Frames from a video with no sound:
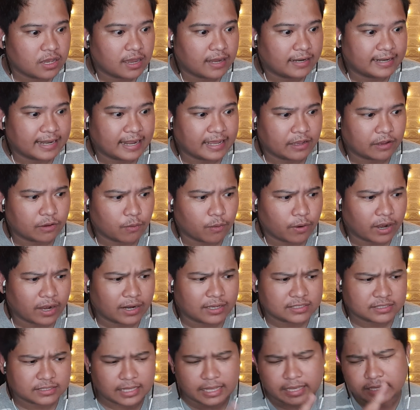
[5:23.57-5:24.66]
Unlike
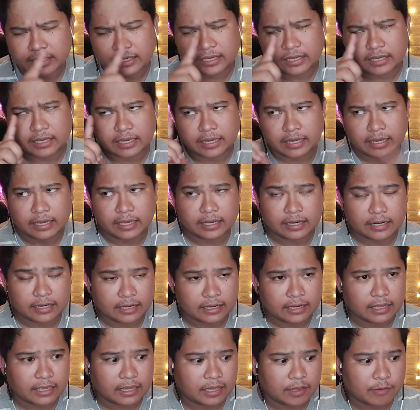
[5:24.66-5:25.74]
whereas like in
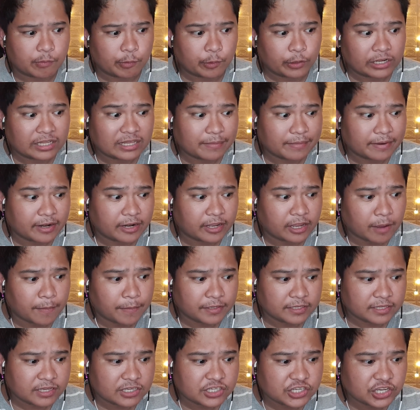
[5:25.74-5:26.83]
preliminary
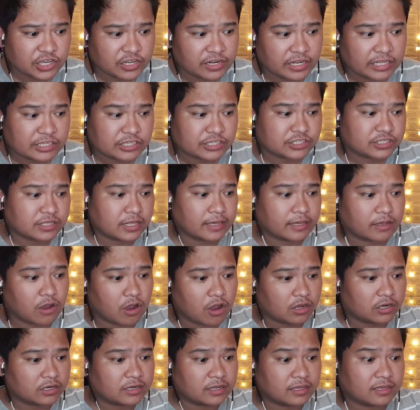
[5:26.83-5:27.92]
competition, they just like
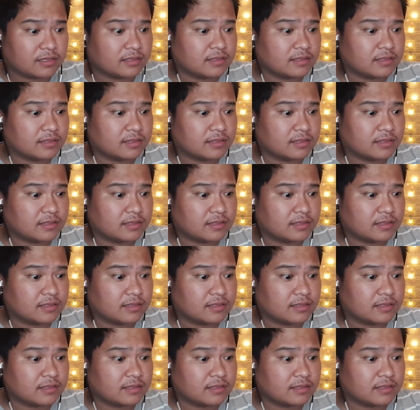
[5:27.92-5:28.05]
on